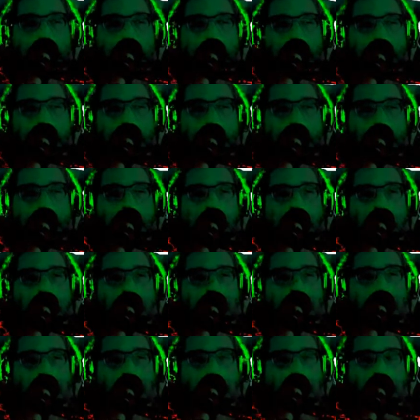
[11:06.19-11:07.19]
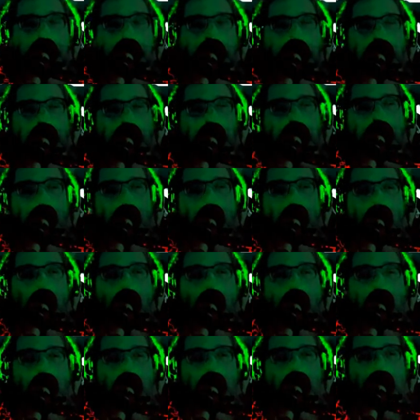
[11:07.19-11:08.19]
turn to people
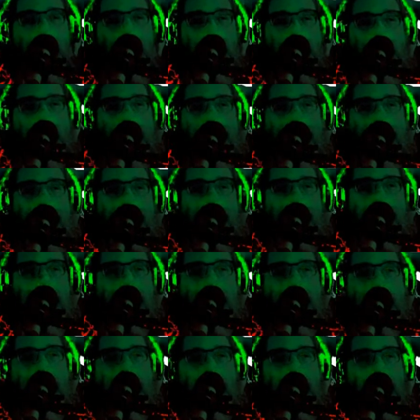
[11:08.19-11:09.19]
who do have the time,